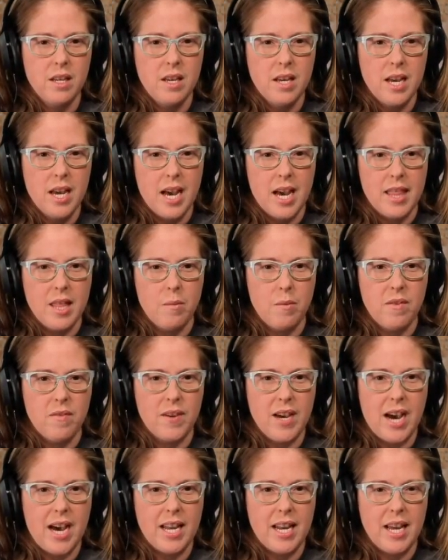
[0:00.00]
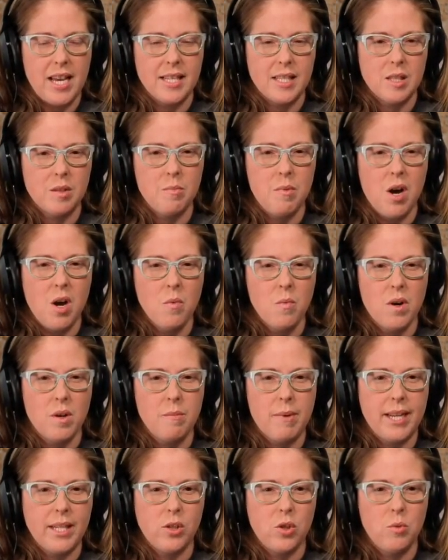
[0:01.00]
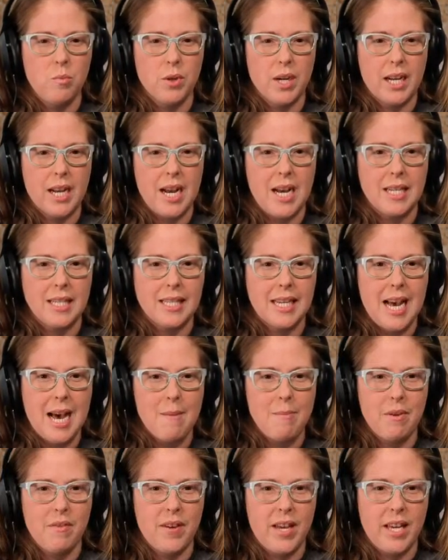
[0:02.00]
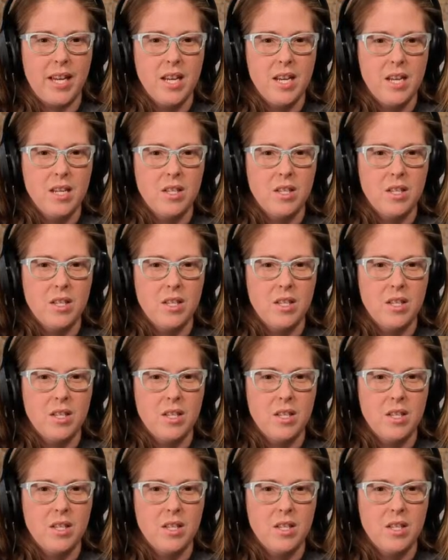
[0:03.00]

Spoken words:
and then we've got a small 1x2 brick on top of it